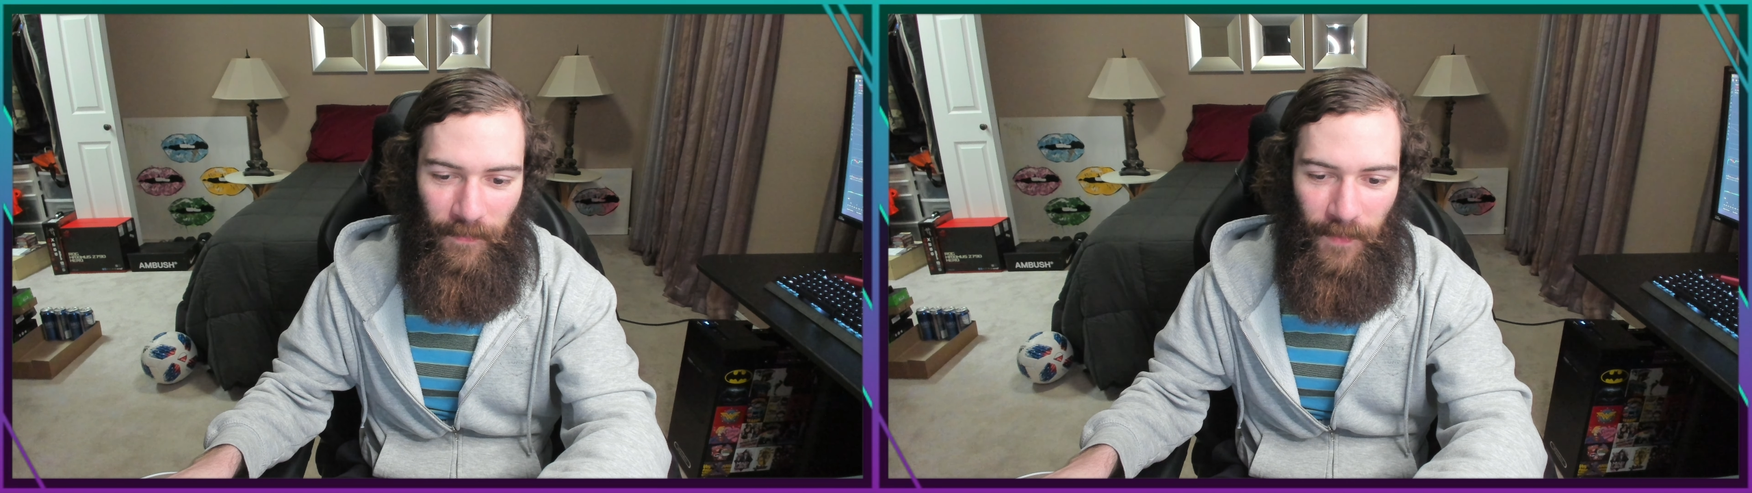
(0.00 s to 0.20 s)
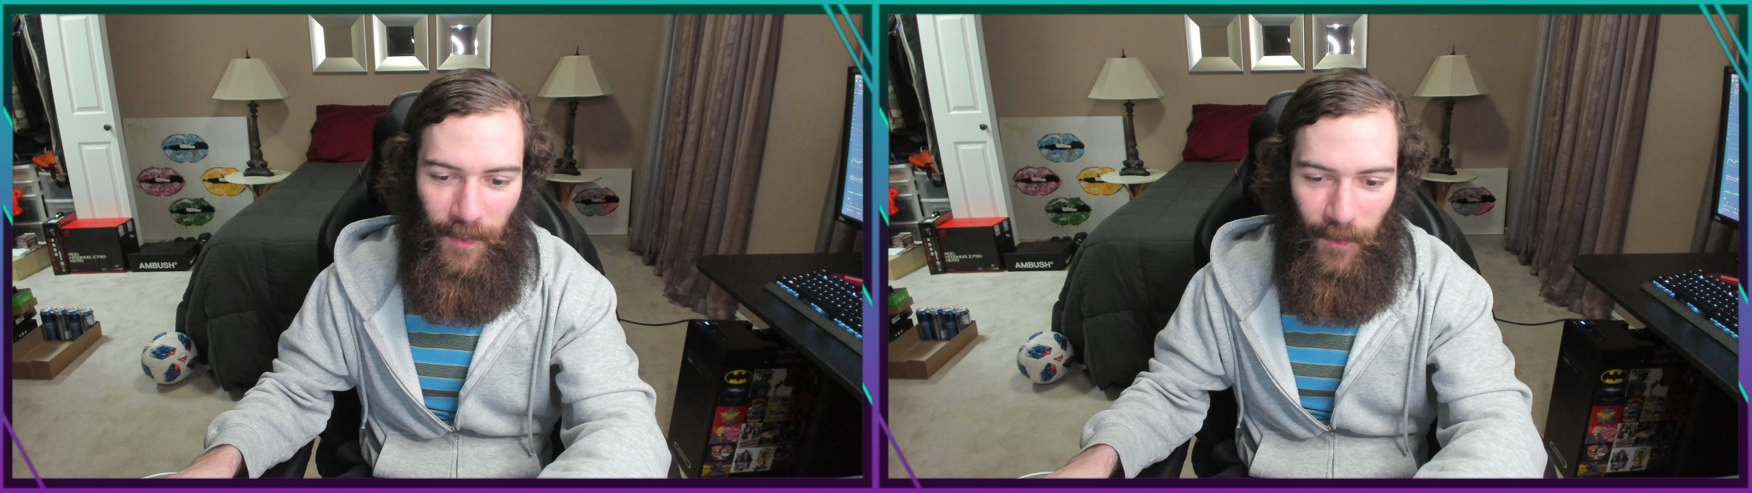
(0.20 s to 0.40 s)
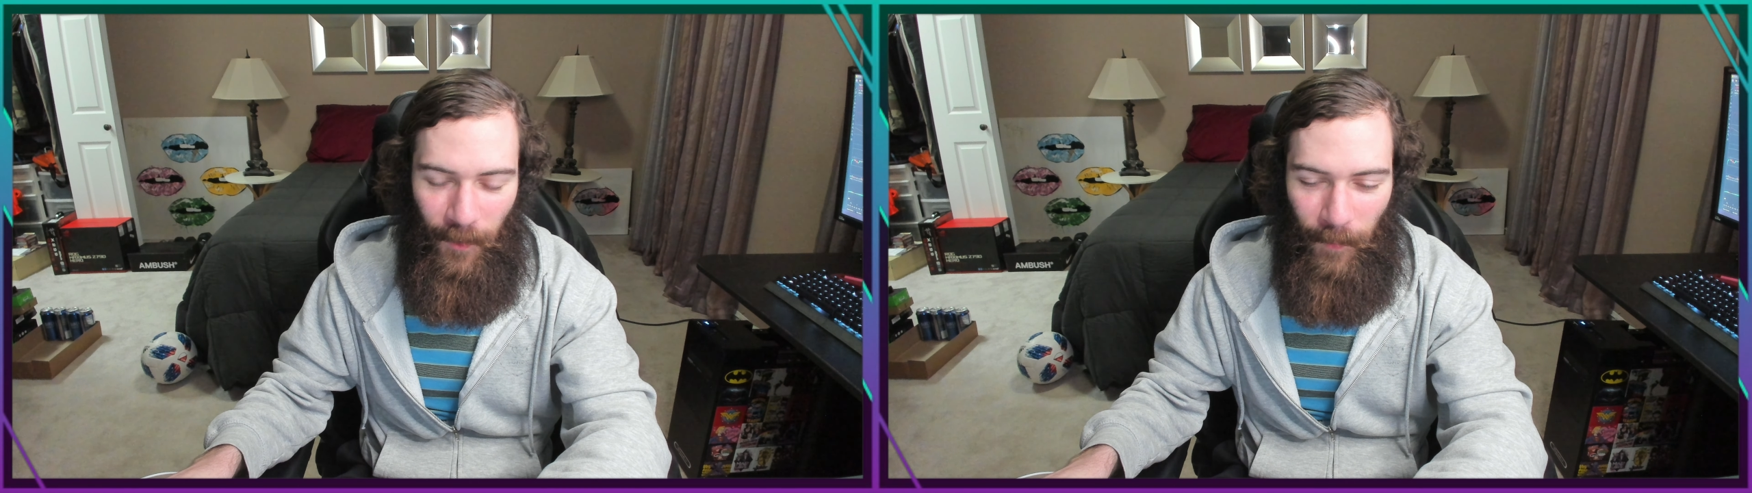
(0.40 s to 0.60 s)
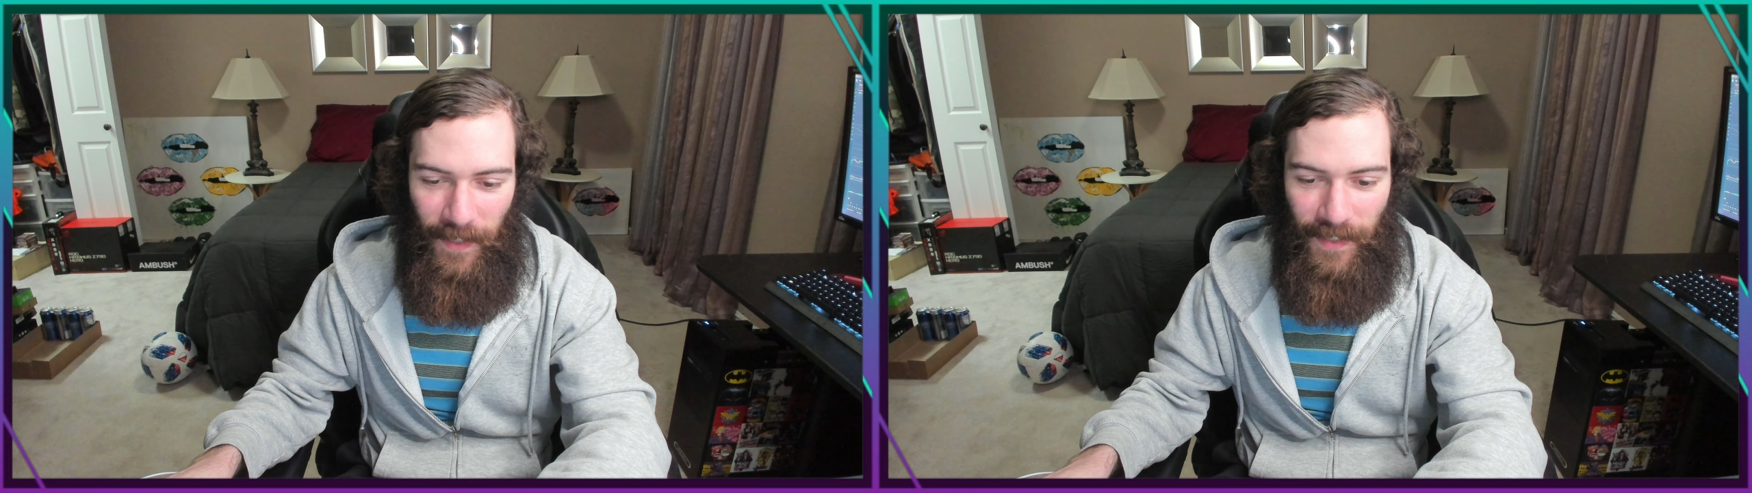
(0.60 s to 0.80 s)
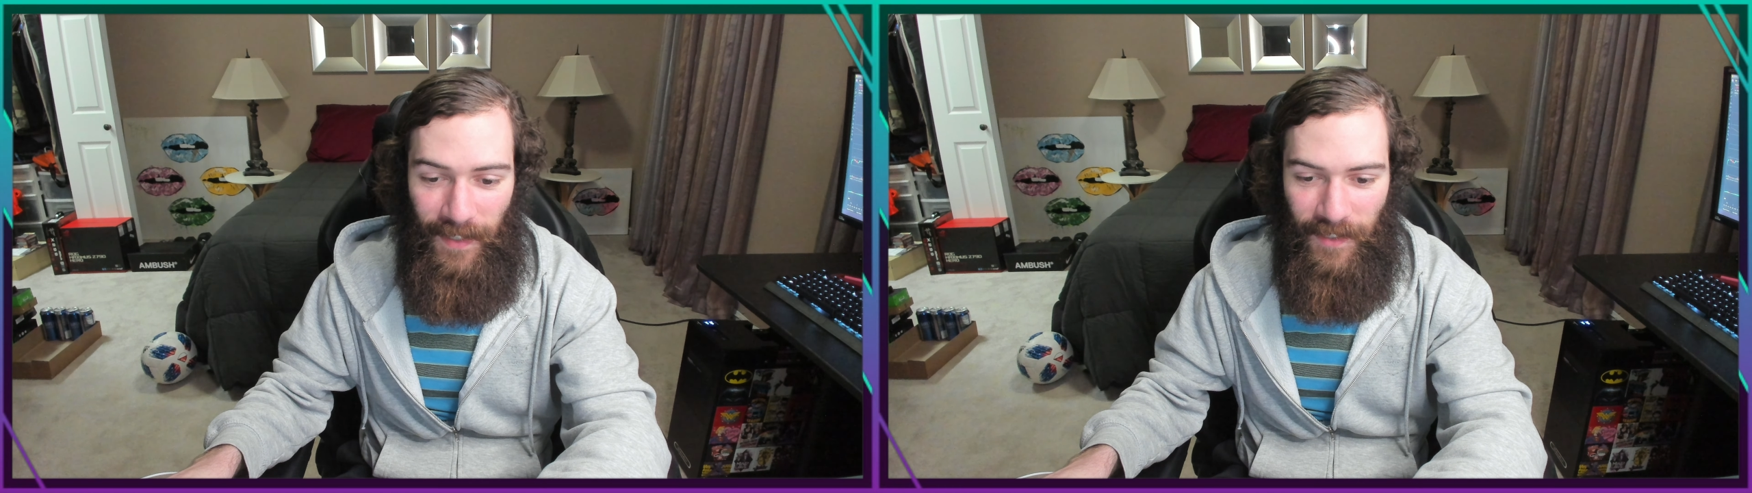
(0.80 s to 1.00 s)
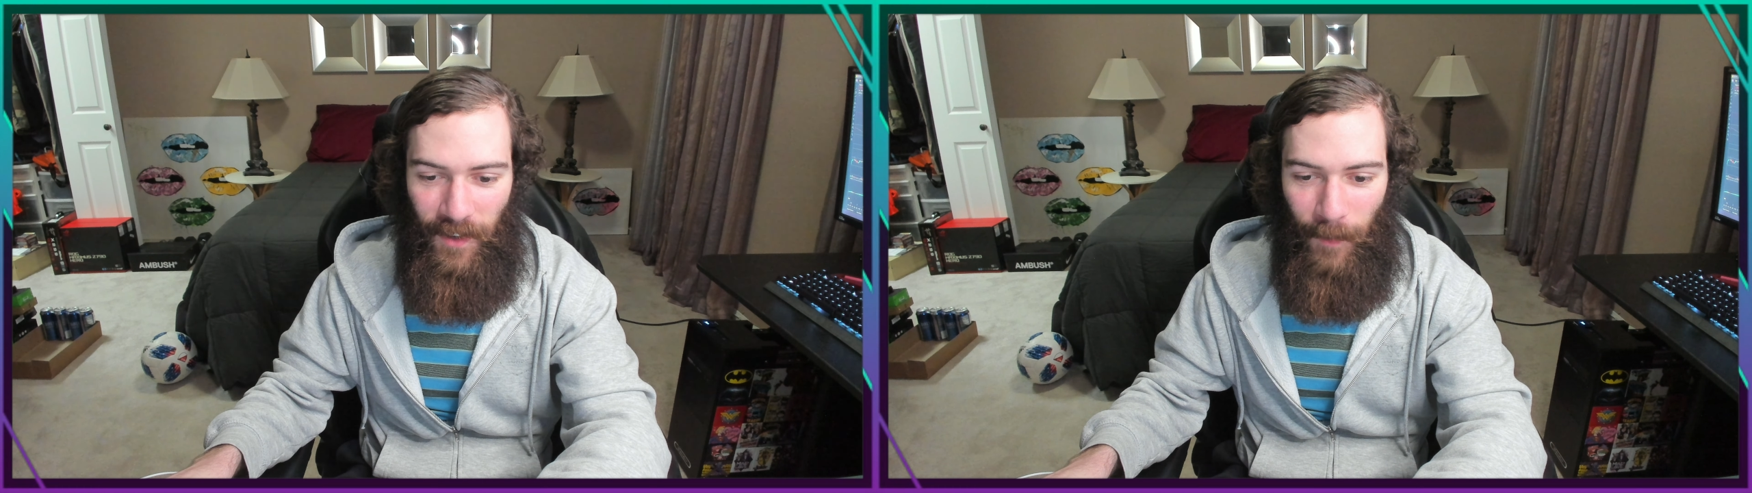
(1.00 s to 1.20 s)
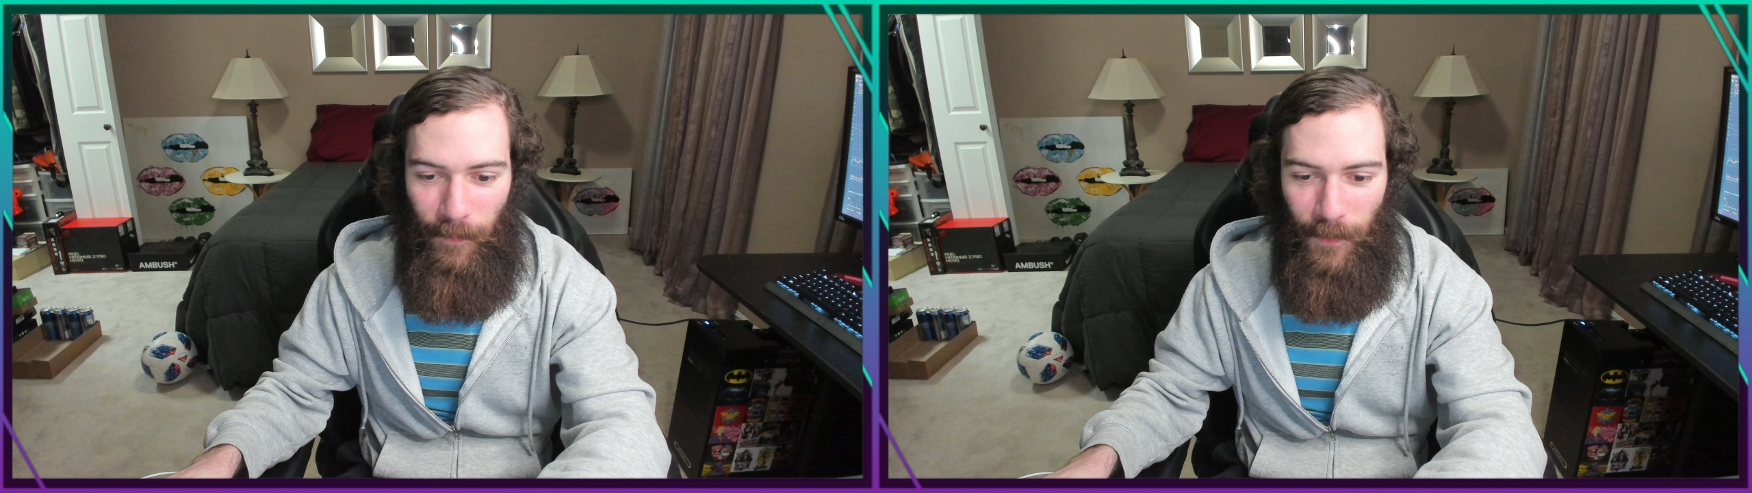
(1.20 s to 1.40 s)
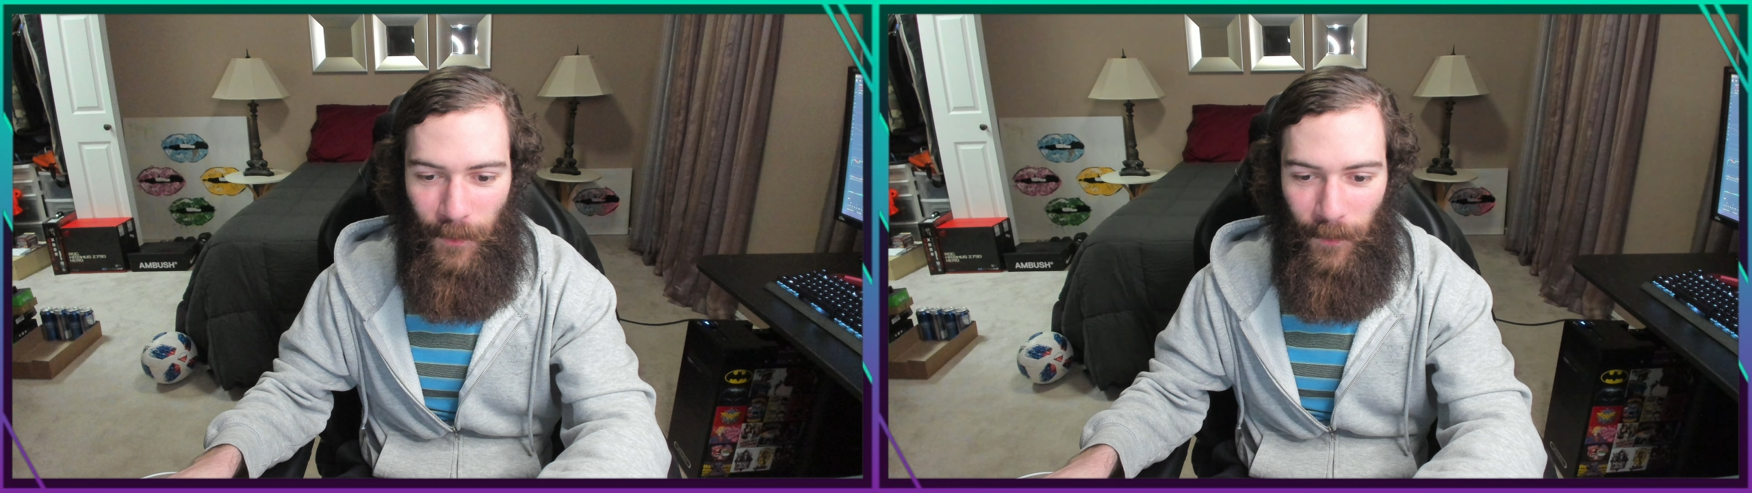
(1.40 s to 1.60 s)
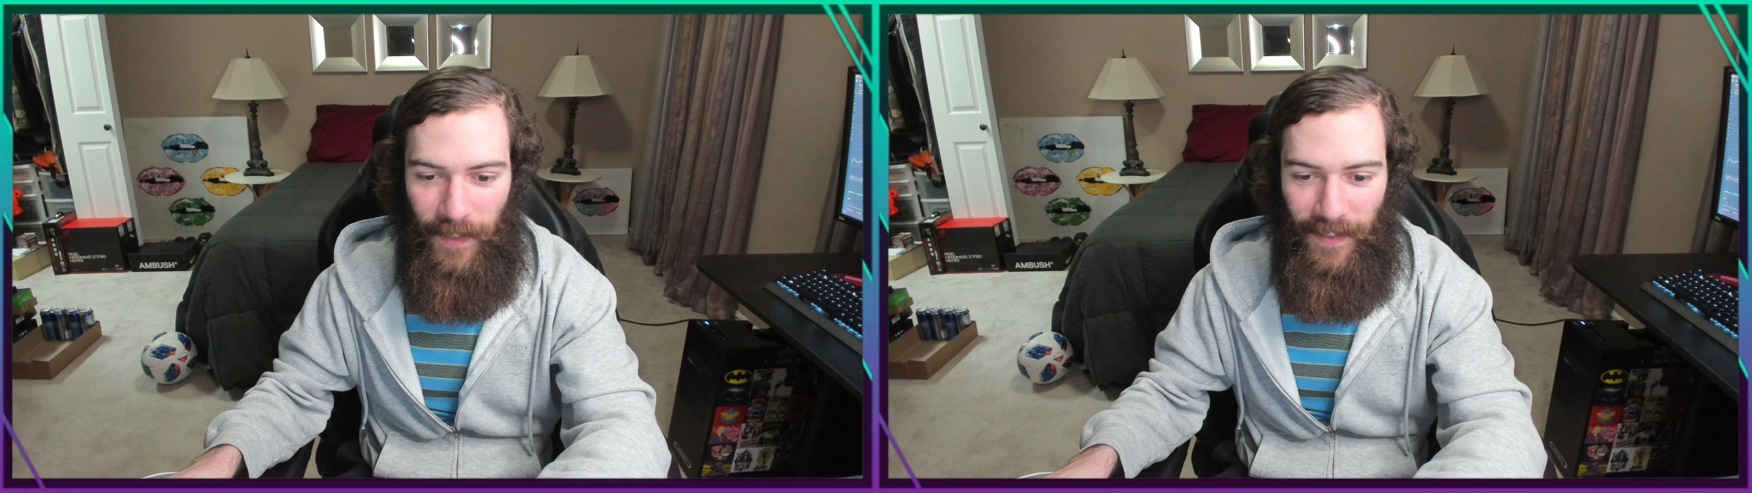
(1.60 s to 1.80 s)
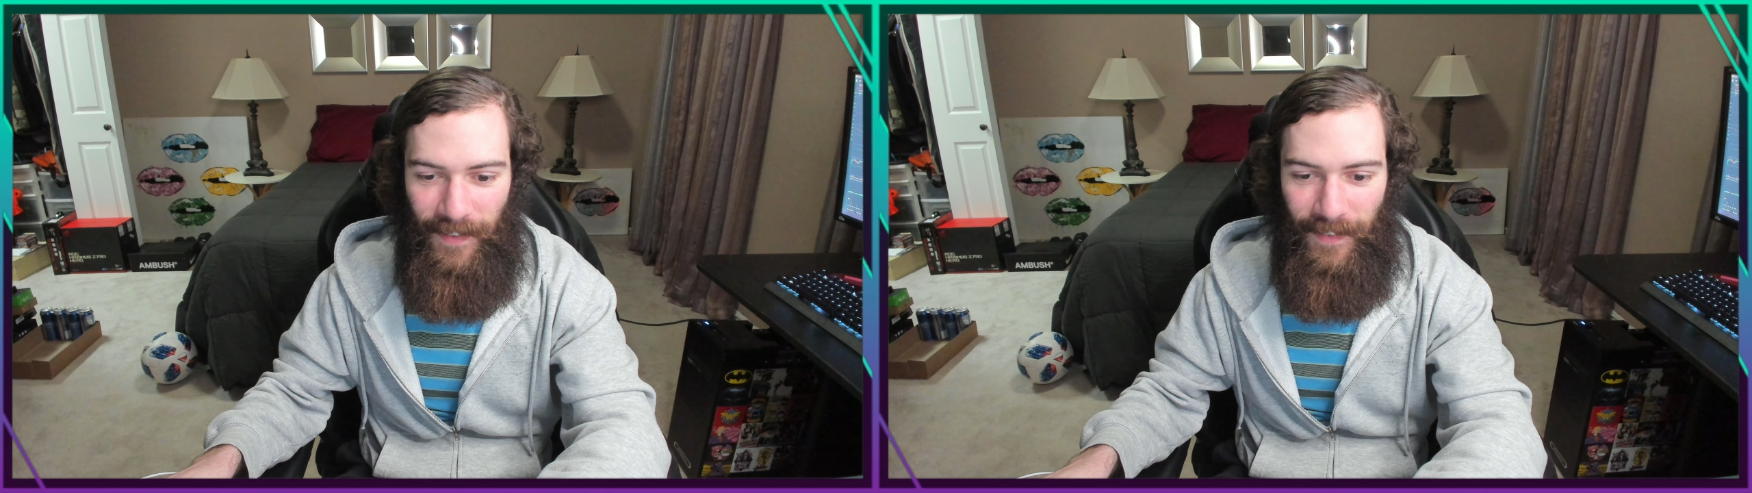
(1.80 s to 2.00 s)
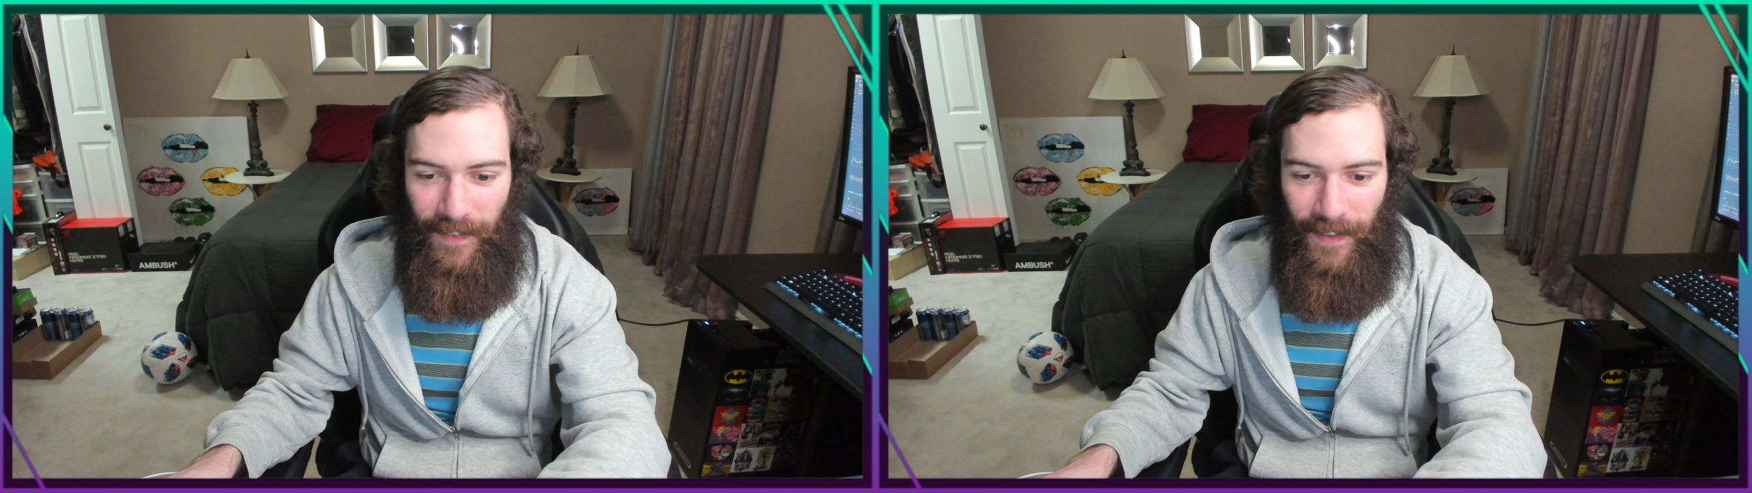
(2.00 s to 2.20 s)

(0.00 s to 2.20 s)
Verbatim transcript: you know, on my desktop screen